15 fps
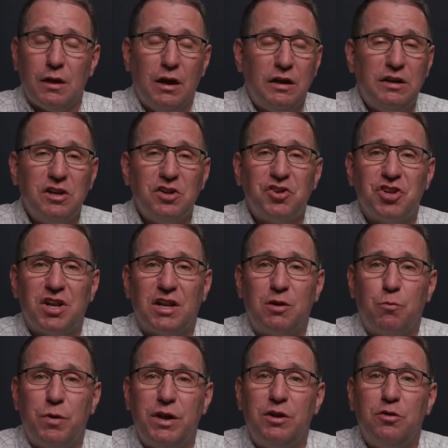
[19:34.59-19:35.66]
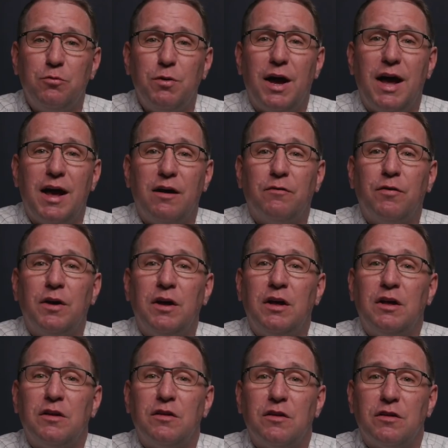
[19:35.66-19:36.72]
Additionally, we do have
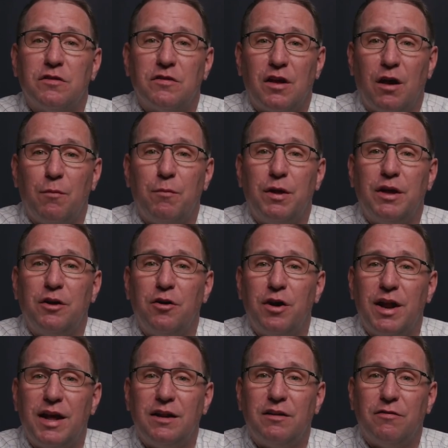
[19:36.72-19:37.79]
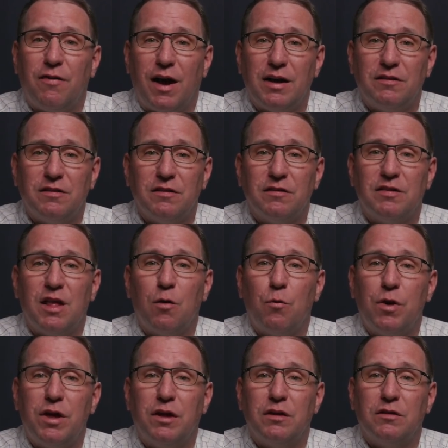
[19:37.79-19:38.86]
some internet devices that
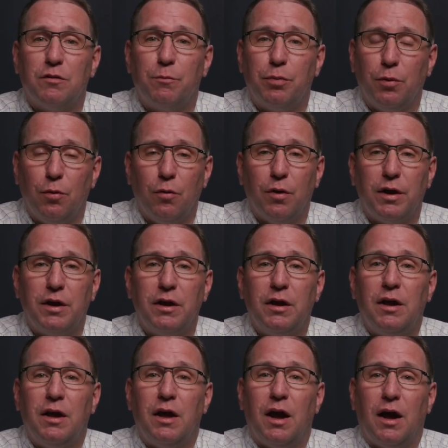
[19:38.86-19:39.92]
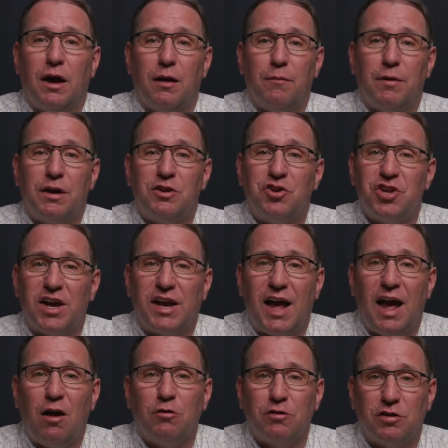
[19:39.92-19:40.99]
we can deploy um, and check
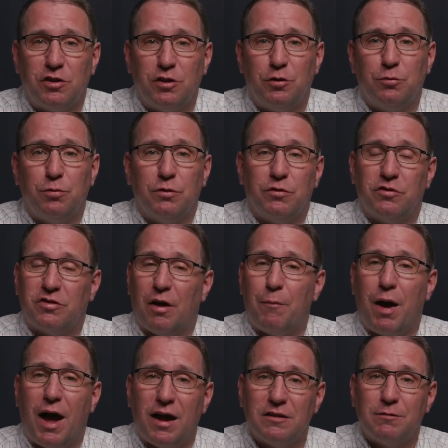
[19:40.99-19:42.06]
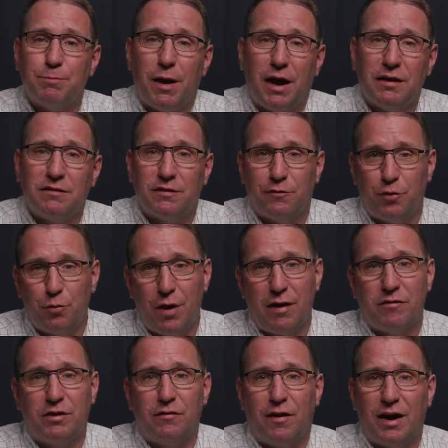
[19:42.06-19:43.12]
out to you. Some hotspots, if you
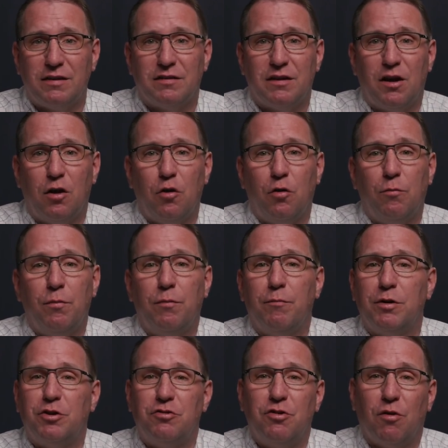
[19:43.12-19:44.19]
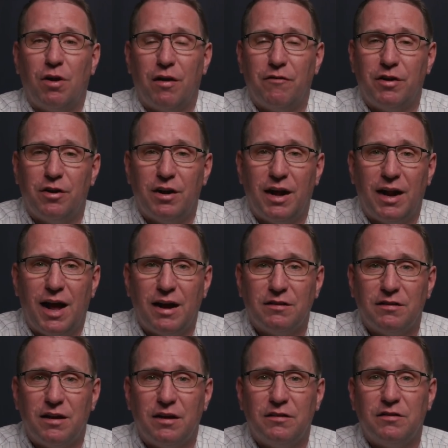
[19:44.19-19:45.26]
have a device at home, but you don't have internet
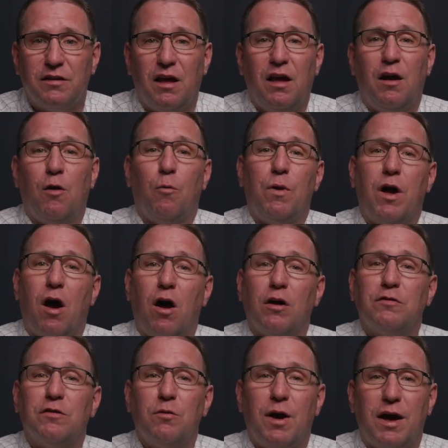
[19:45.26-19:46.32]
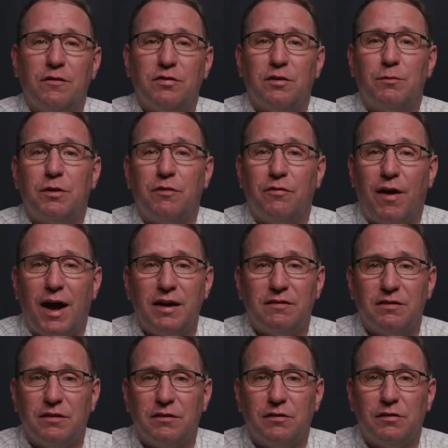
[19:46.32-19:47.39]
access. We also have some
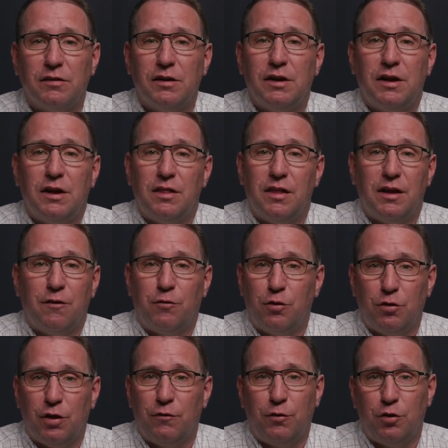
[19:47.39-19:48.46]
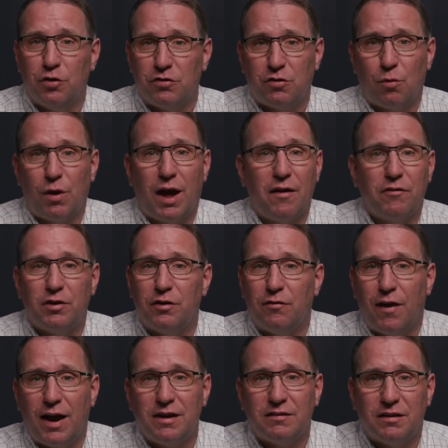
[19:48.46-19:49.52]
devices if you, if you just don't have a
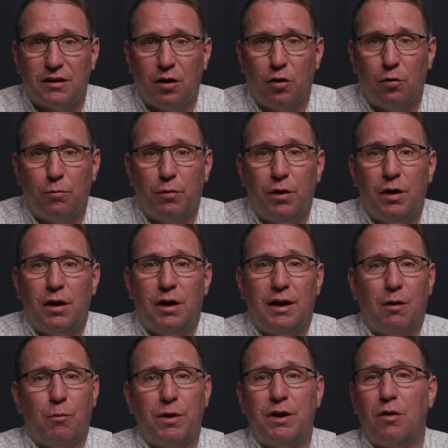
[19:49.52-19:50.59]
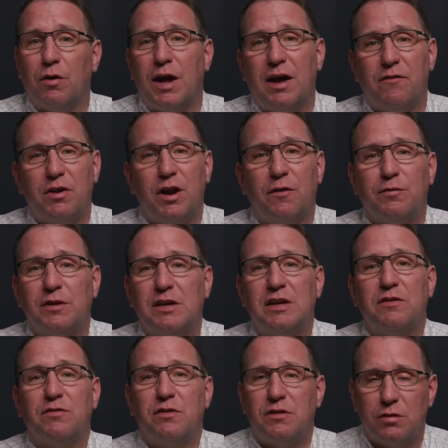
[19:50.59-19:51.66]
device at home now, we don't have enough to
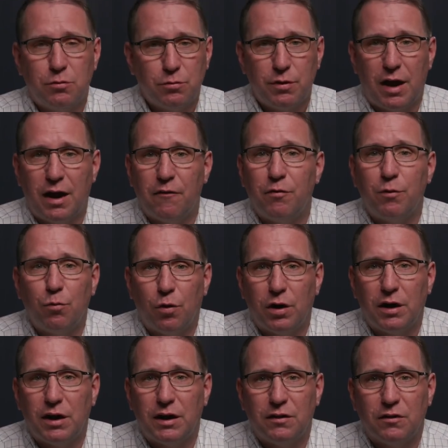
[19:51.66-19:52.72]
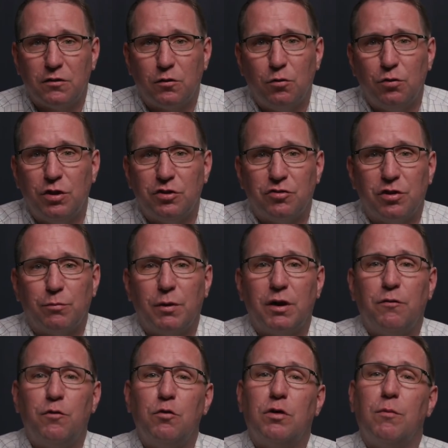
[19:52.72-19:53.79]
give to everyone in the school district, but
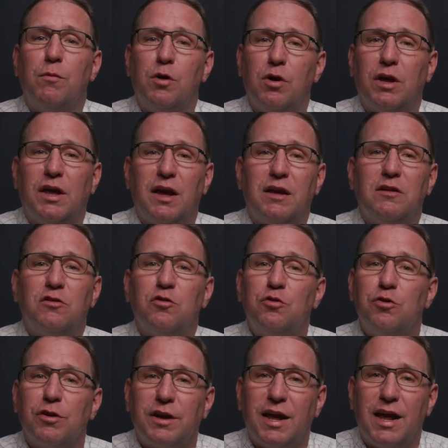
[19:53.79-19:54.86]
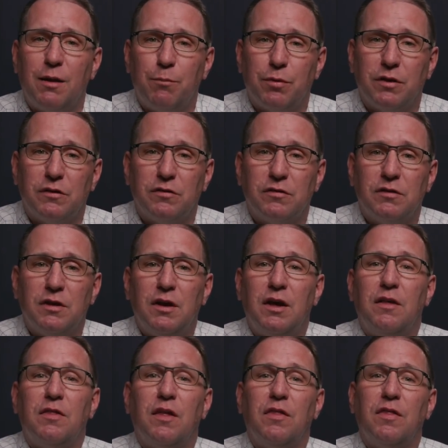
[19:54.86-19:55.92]
if you communicate to your campus,
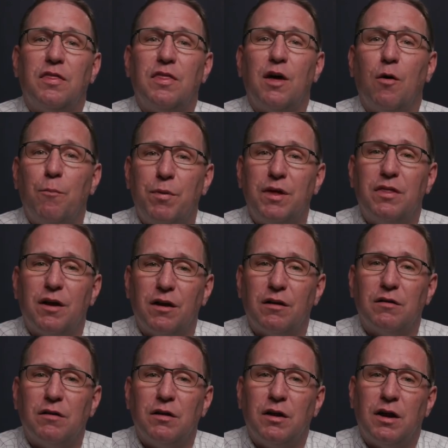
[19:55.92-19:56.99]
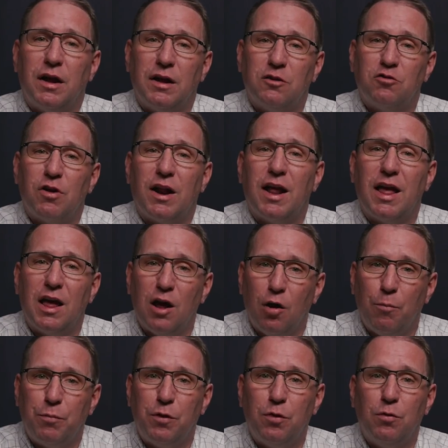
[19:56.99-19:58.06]
then they'll be there and try to
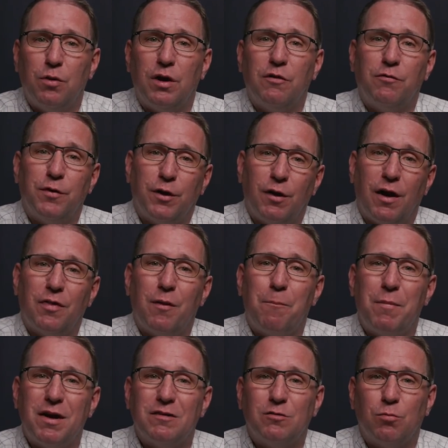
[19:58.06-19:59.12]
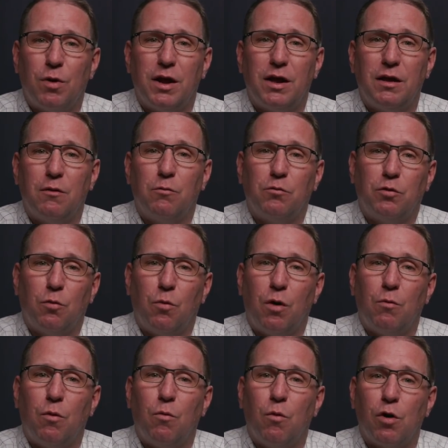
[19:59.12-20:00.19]
help you and figure out the best way to
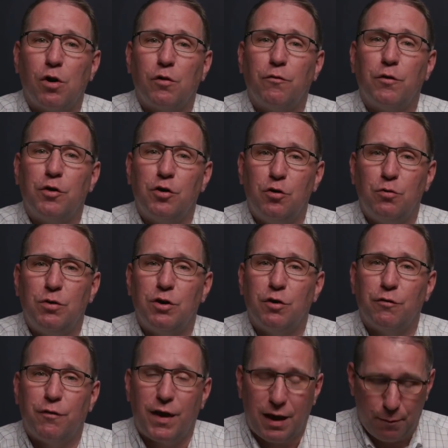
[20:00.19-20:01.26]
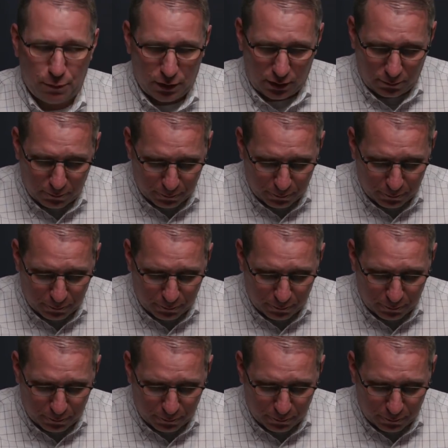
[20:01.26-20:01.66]
what will work for you and your family.